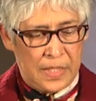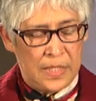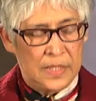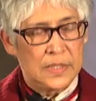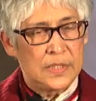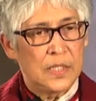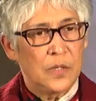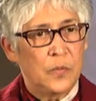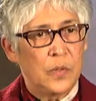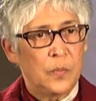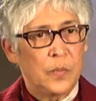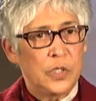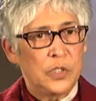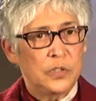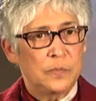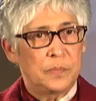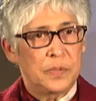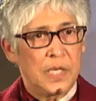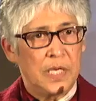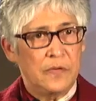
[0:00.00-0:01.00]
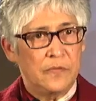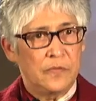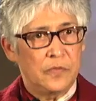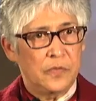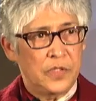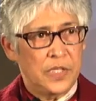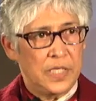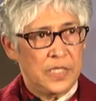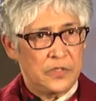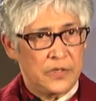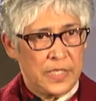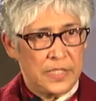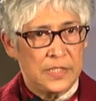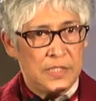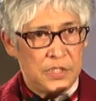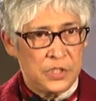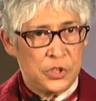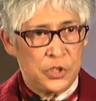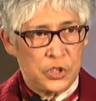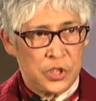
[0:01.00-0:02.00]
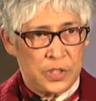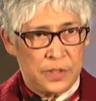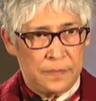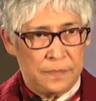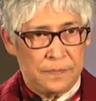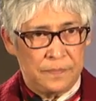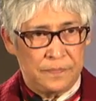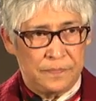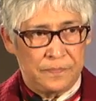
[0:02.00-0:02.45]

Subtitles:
So we want to pray for their transition.